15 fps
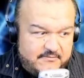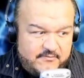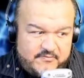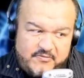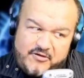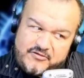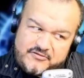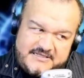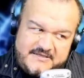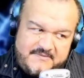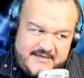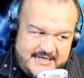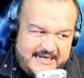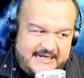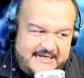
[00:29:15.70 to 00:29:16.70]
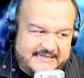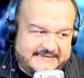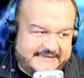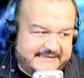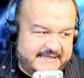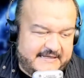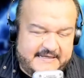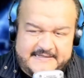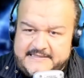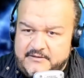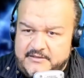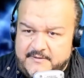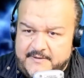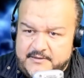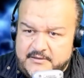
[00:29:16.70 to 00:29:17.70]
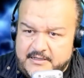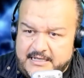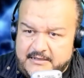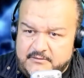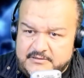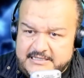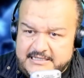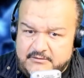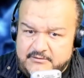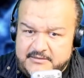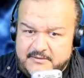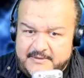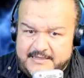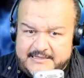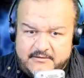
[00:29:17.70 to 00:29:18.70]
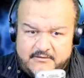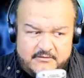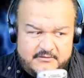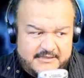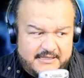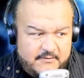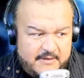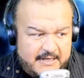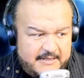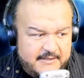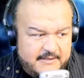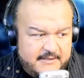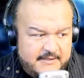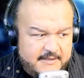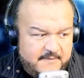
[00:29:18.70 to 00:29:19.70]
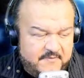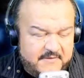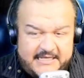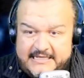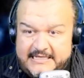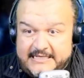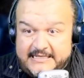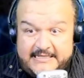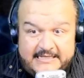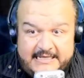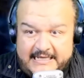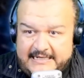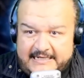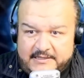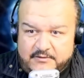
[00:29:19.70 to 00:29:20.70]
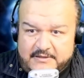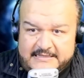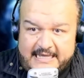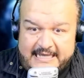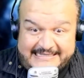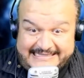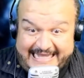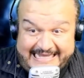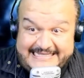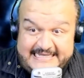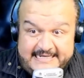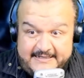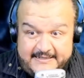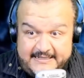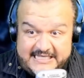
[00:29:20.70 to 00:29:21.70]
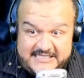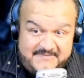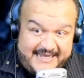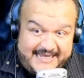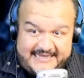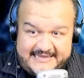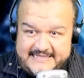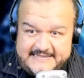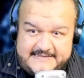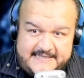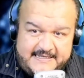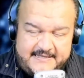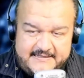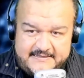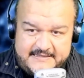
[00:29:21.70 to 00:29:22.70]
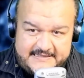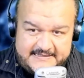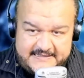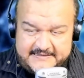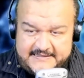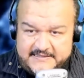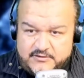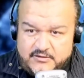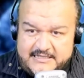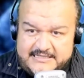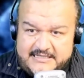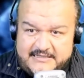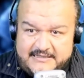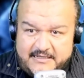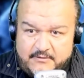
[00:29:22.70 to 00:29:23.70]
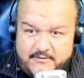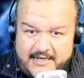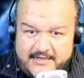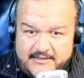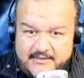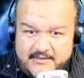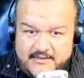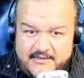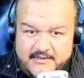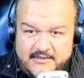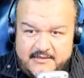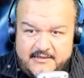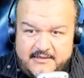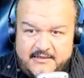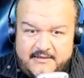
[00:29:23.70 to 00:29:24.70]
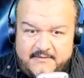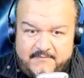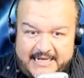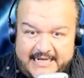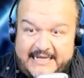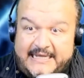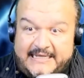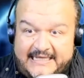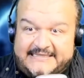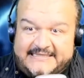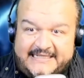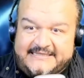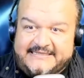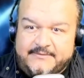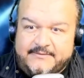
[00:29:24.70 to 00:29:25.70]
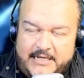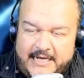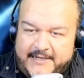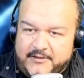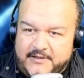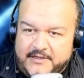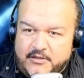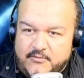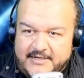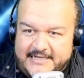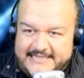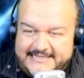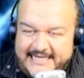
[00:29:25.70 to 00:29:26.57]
like the strategy China has recently used with Taiwan. Every now and then, they even make models of certain areas of Taiwan to simulate as if they're invading Taiwan.